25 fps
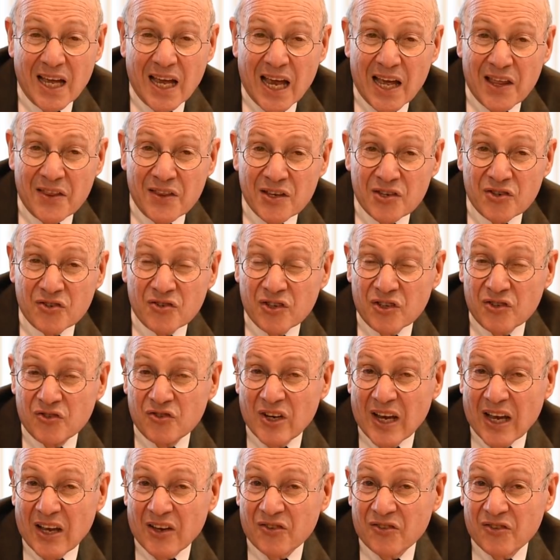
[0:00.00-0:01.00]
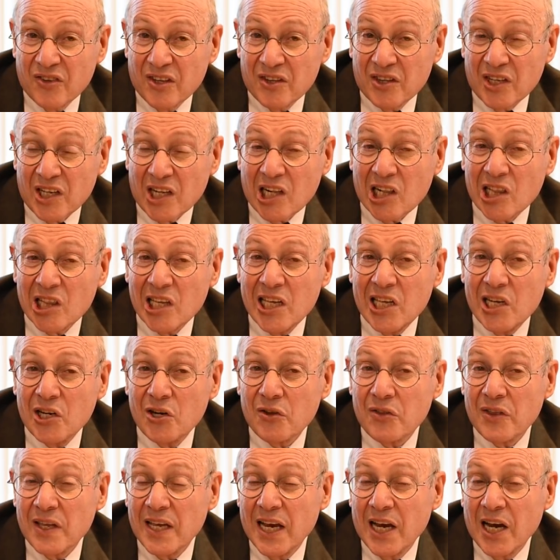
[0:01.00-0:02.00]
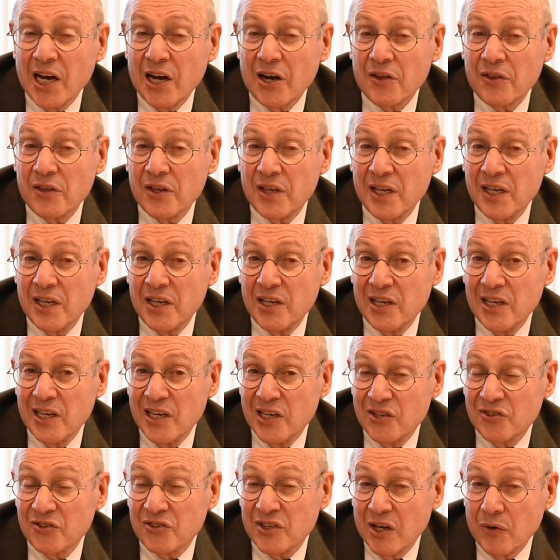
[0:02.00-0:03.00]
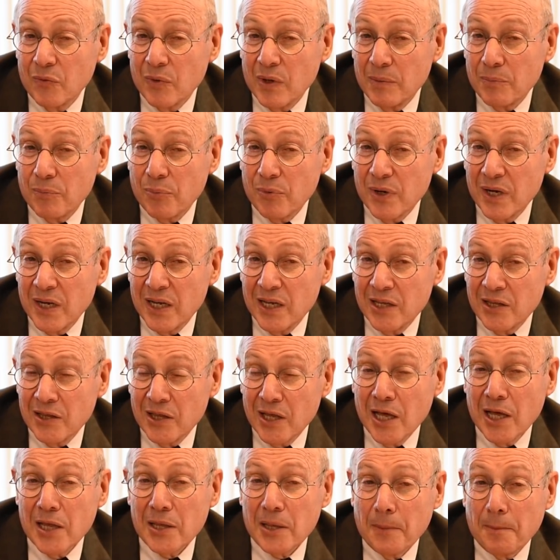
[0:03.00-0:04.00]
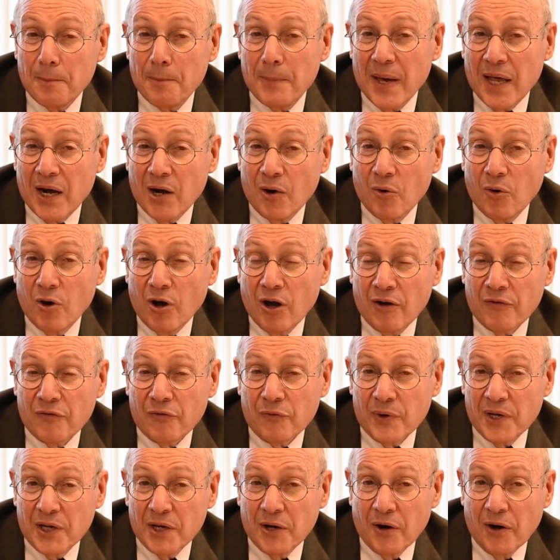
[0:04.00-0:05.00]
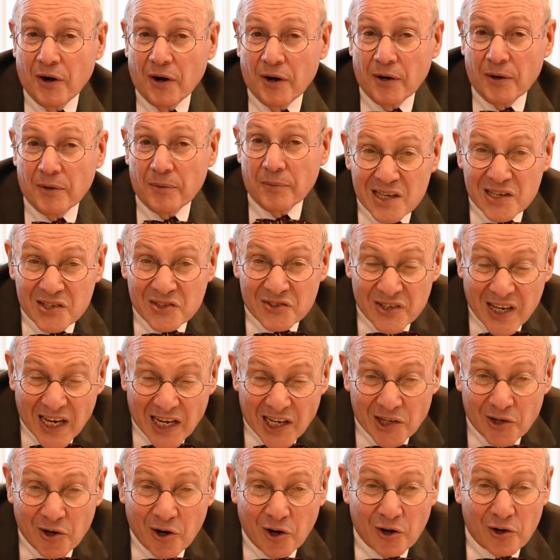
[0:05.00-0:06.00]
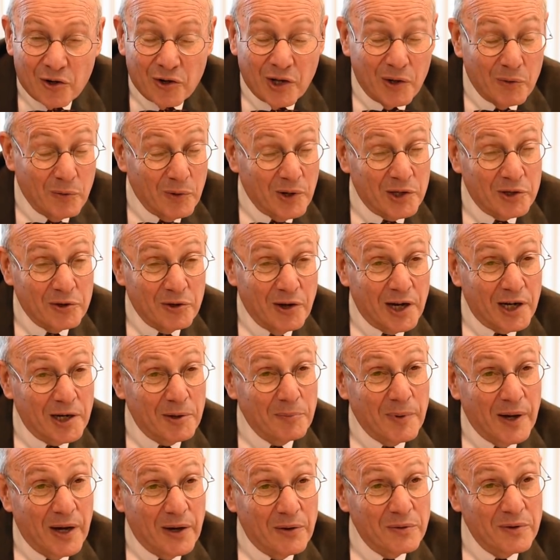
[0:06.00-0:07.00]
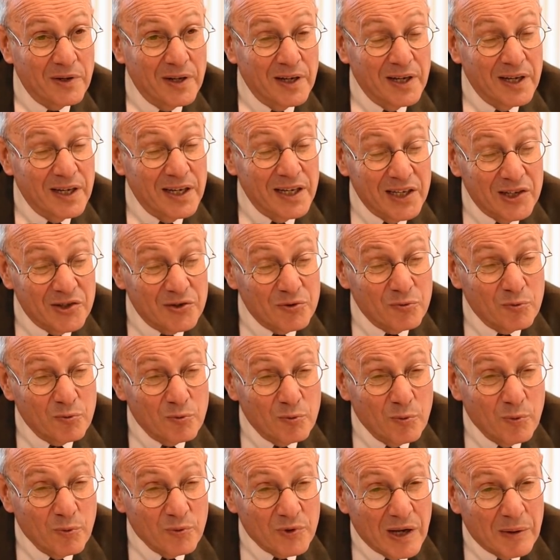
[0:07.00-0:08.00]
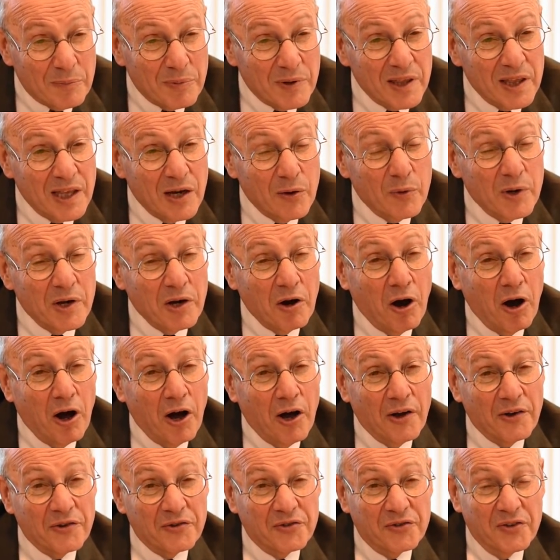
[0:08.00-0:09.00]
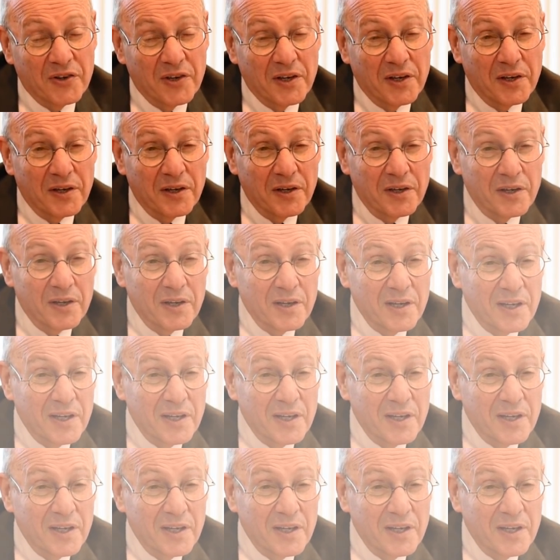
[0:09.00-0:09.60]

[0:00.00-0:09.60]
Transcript: And this suggests that the cleaner the air is that we breathe, the better off we are. Second article I want to talk about is something that we all see.